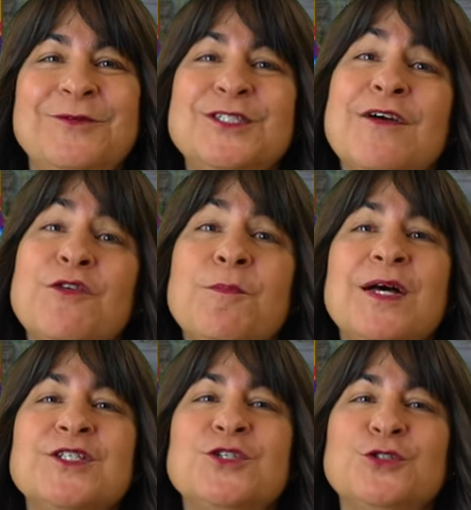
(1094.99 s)
Whichever
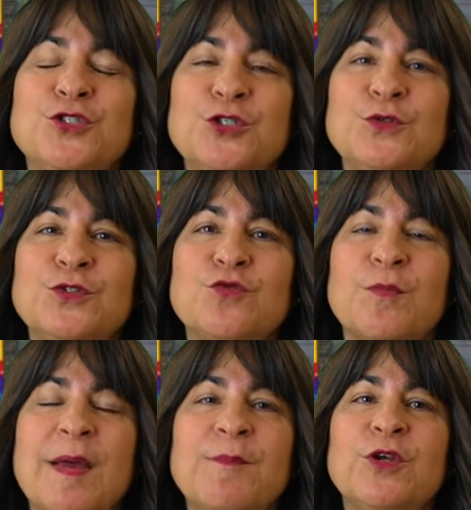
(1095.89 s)
bus you choose,
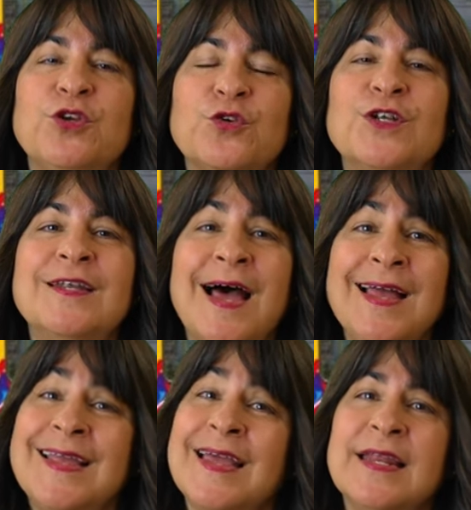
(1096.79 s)
remember you're
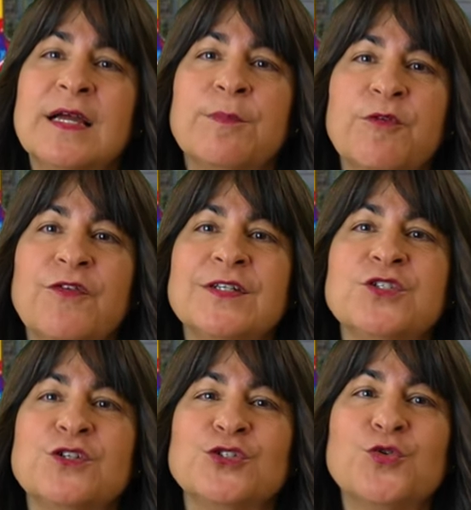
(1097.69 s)
not getting a
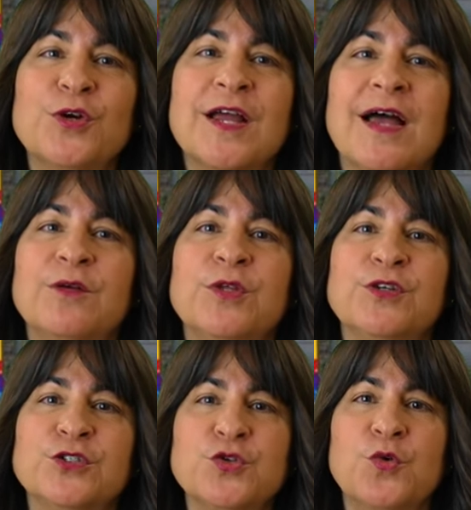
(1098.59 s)
professional tour guide with
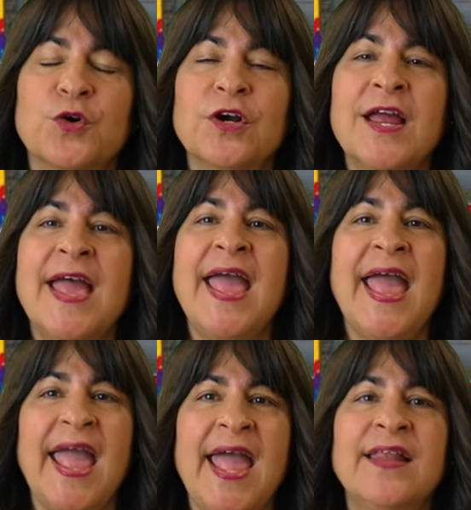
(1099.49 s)
your tour,
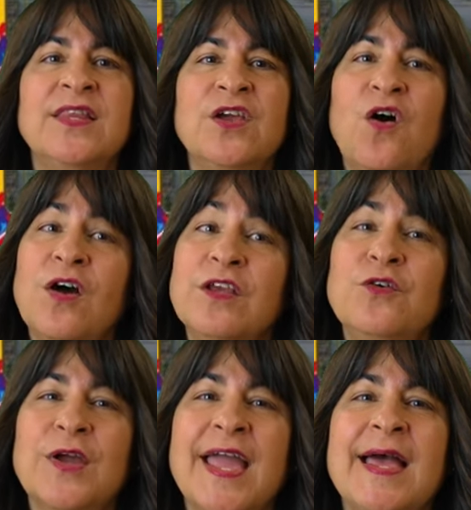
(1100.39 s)
and the
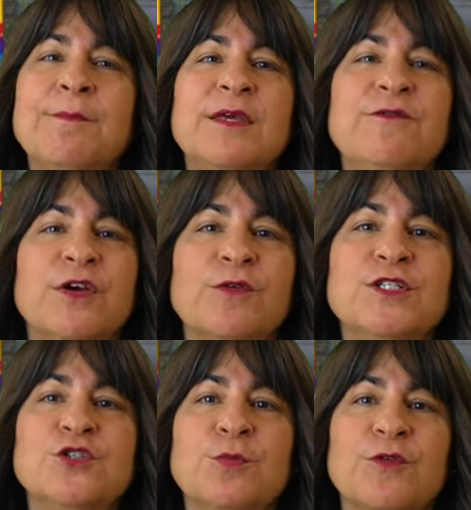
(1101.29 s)
audio can be very
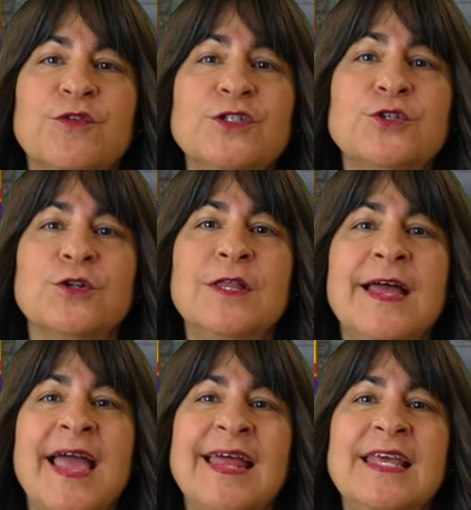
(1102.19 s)
superficial
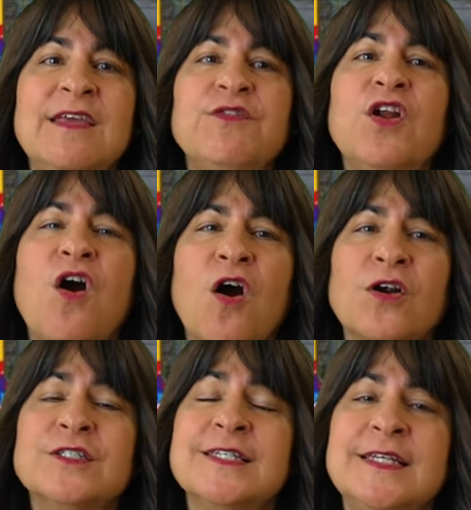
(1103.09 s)
and even
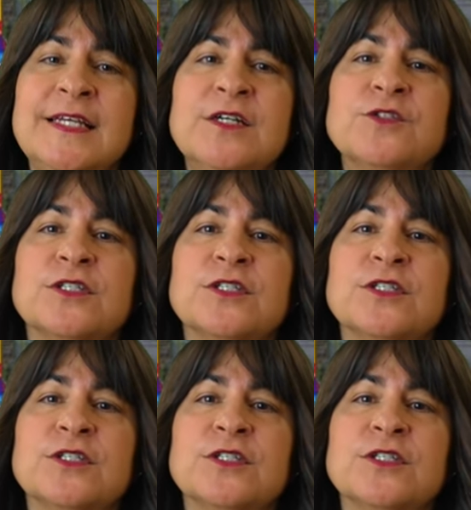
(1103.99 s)
hard to hear